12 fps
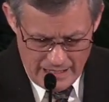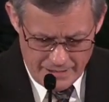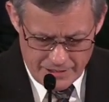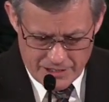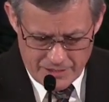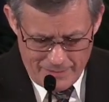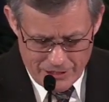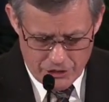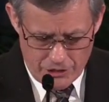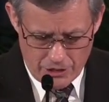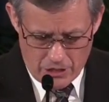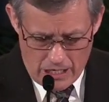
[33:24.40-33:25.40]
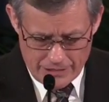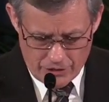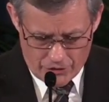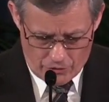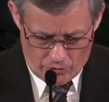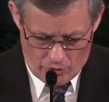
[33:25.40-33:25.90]
The submission to God's
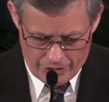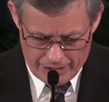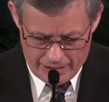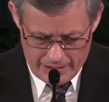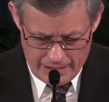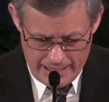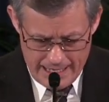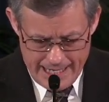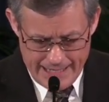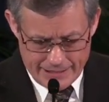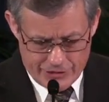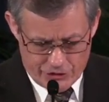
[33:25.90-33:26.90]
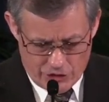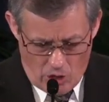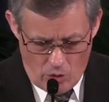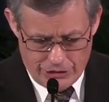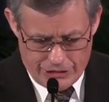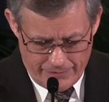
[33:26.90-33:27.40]
authority is
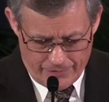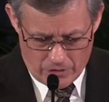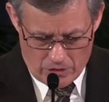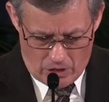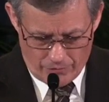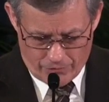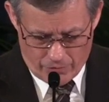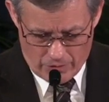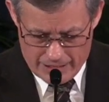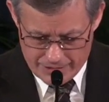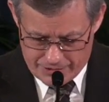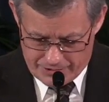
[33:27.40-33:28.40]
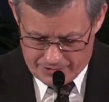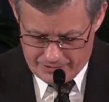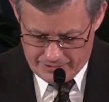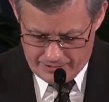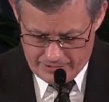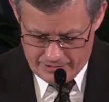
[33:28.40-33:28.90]
so difficult for us
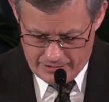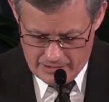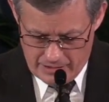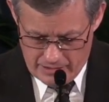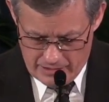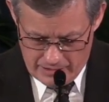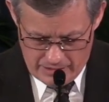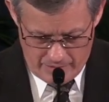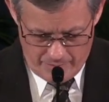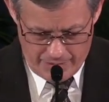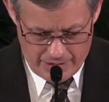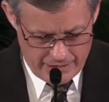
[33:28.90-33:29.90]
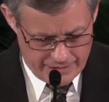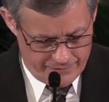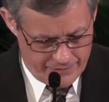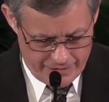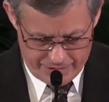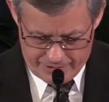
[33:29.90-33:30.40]
because
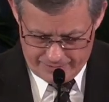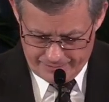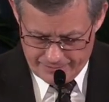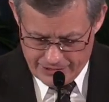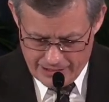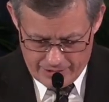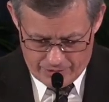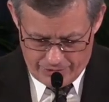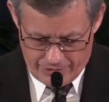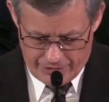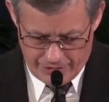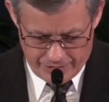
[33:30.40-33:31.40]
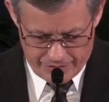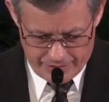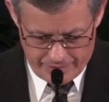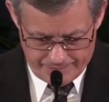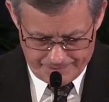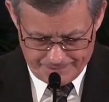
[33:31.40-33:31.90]
of this. 2 Corinthians
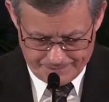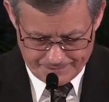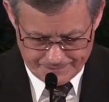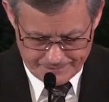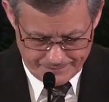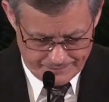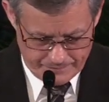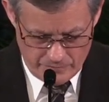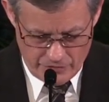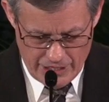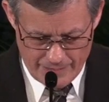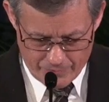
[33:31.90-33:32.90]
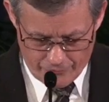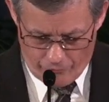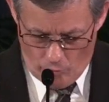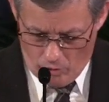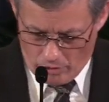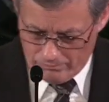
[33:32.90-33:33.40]
chapter
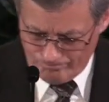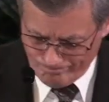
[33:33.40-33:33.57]
4.